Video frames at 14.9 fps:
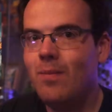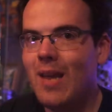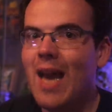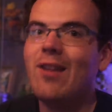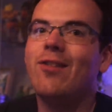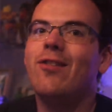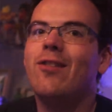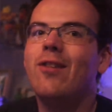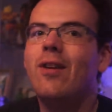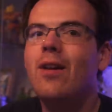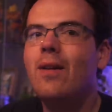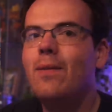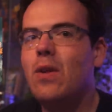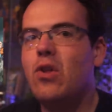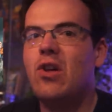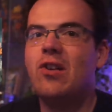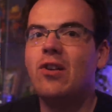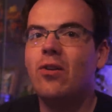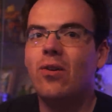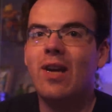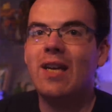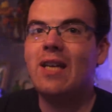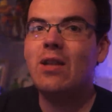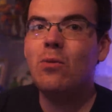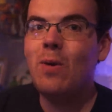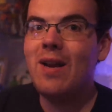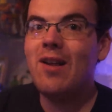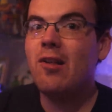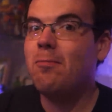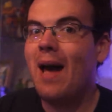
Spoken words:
Yes, Vegeta not getting the win is